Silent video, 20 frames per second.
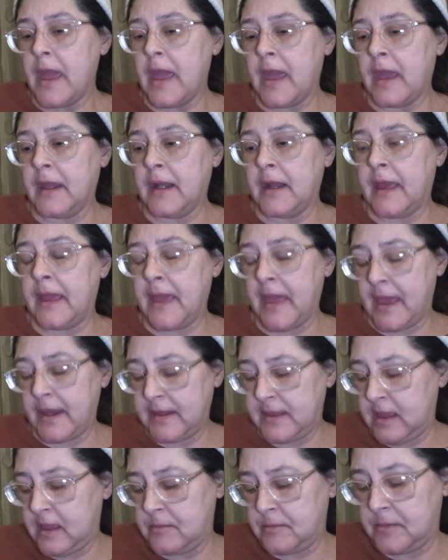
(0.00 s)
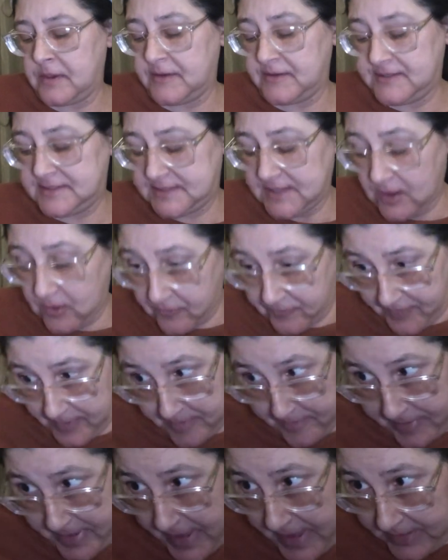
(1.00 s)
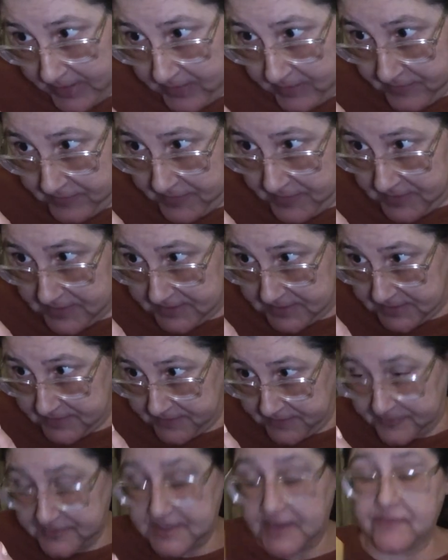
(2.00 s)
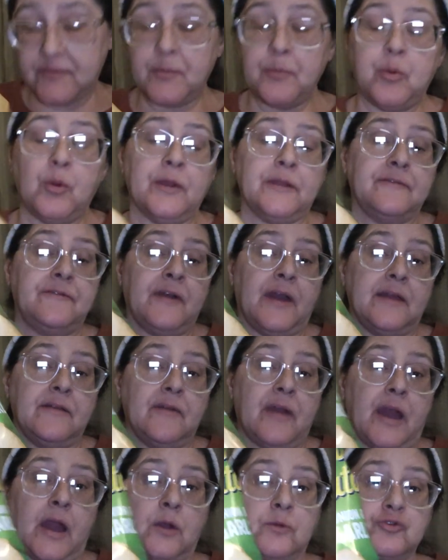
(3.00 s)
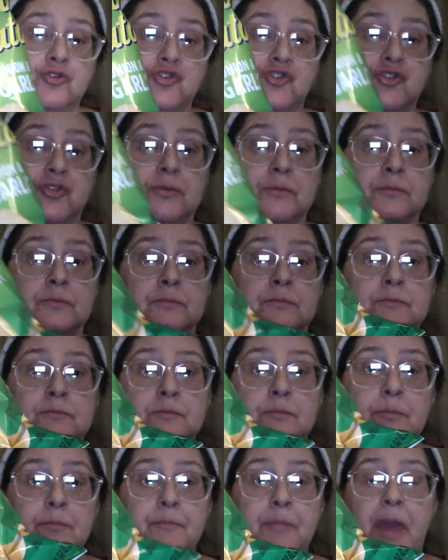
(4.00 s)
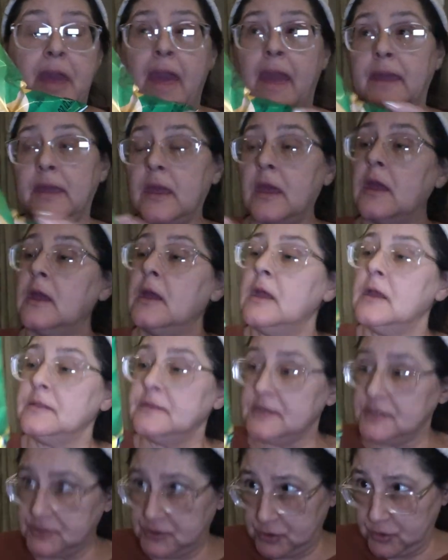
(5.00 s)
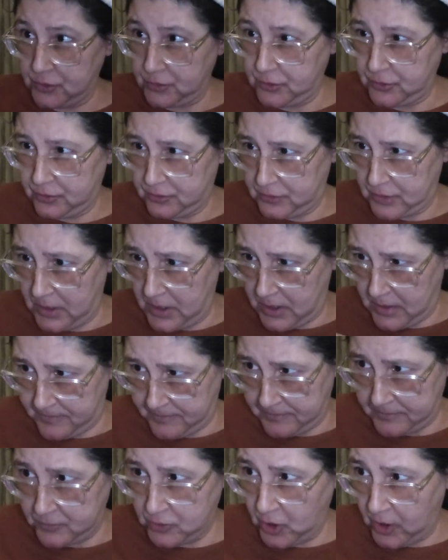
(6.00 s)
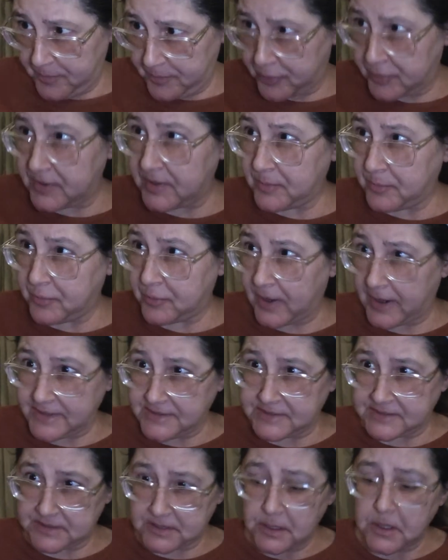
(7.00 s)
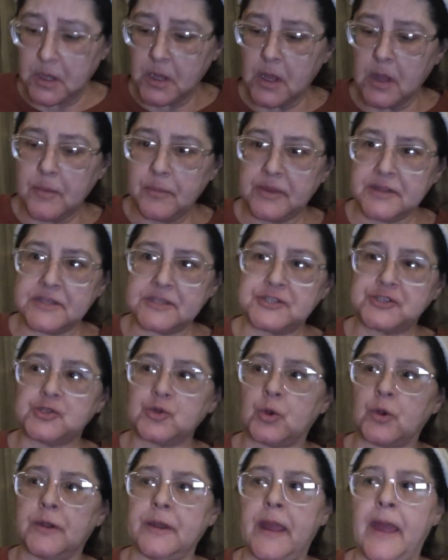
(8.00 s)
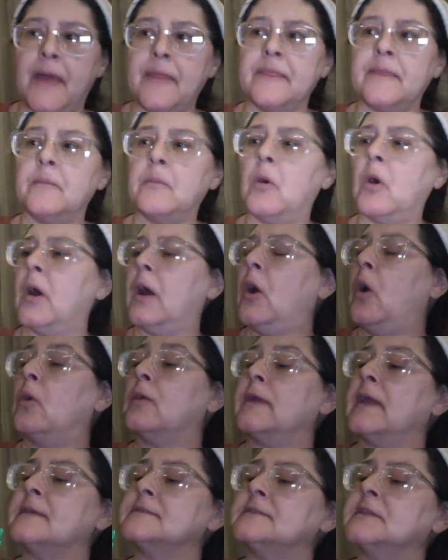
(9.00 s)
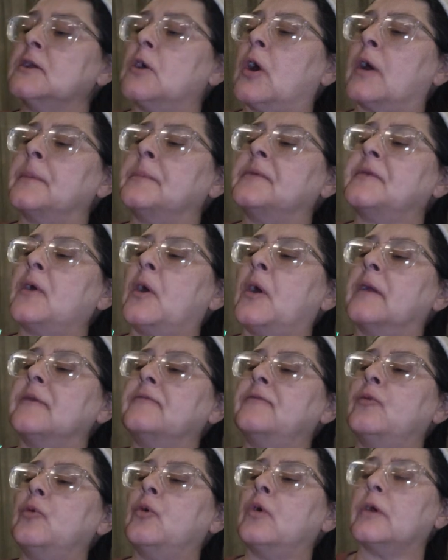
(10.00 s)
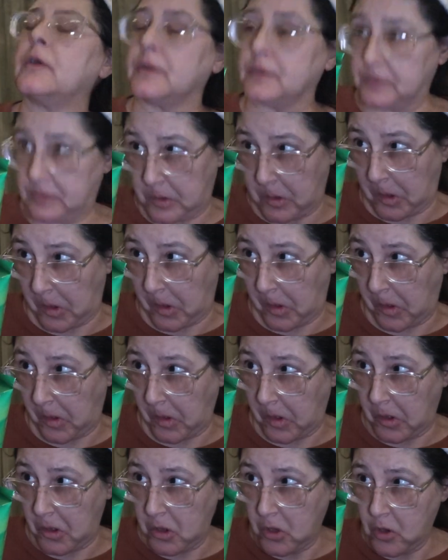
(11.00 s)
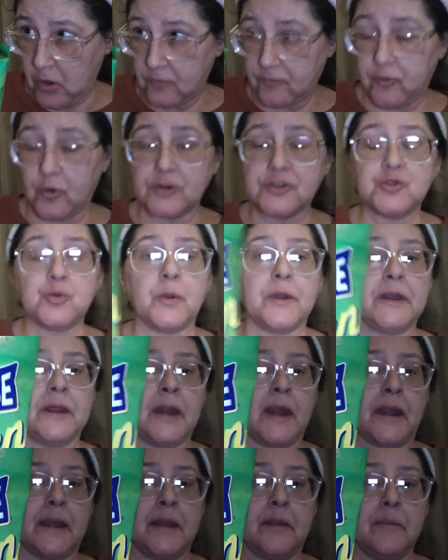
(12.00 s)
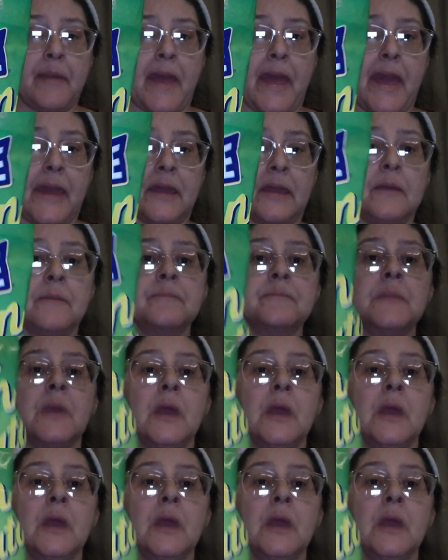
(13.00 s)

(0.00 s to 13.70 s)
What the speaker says: And I had to get myself a bag of this 7.5-ounce bag. These are not pre-priced, but the store had them on. Oh, yes, they are. I'm sorry. $4.29 a bag.